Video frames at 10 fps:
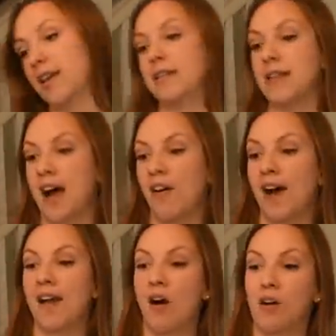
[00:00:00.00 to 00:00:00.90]
Now,
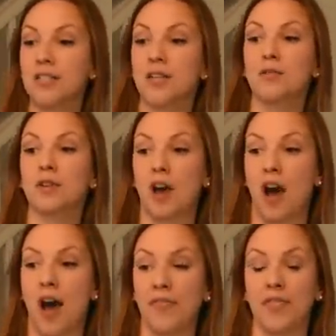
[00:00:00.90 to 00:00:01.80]
I also
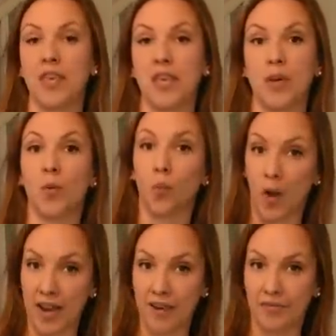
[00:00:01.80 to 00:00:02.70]
got the
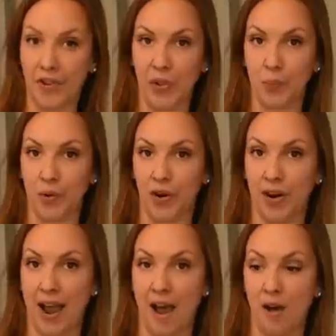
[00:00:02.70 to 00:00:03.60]
White Villa
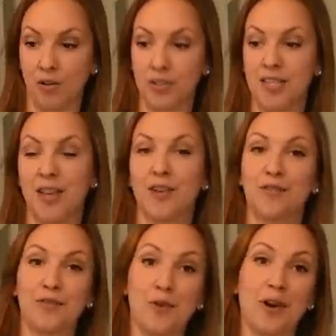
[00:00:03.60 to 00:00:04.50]
Birdhouse
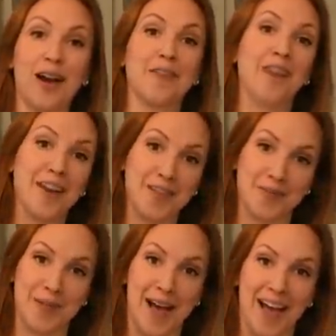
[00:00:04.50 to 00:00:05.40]
for a friend of
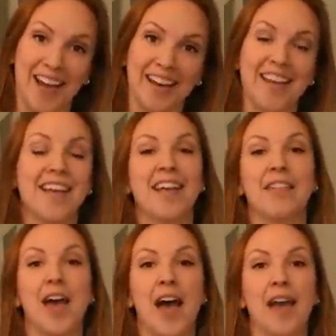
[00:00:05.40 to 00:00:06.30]
mine
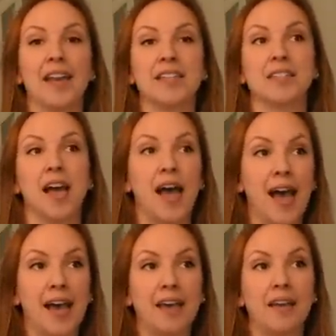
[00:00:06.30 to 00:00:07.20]
that is the
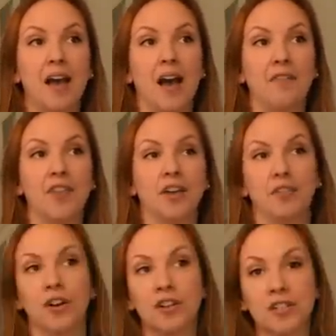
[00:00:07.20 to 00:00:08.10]
head of the
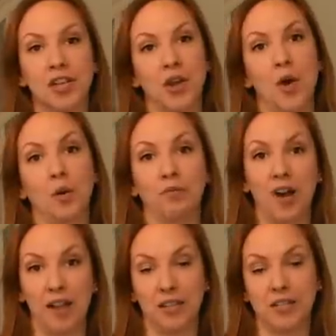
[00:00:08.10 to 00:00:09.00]
nursing home
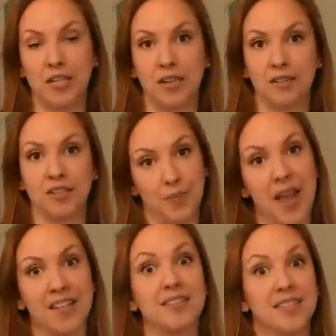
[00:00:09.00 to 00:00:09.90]
volunteers, the
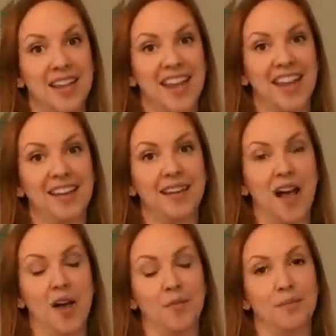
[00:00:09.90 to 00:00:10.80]
Penn State
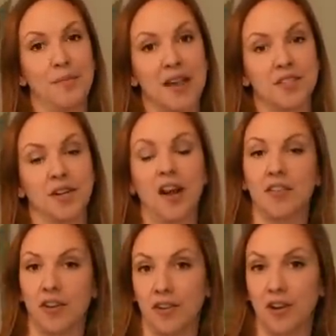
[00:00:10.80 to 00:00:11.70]
Master
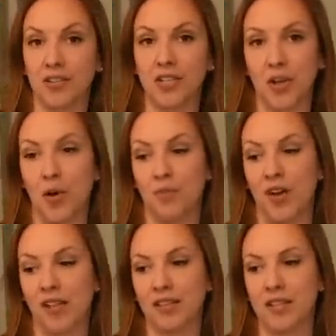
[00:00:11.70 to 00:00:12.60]
Gardener Nursing Home
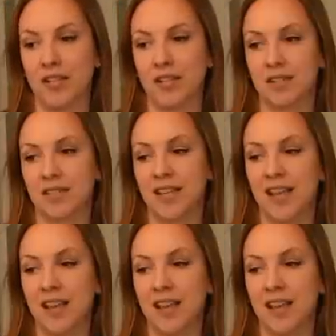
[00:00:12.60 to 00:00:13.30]
Volunteers.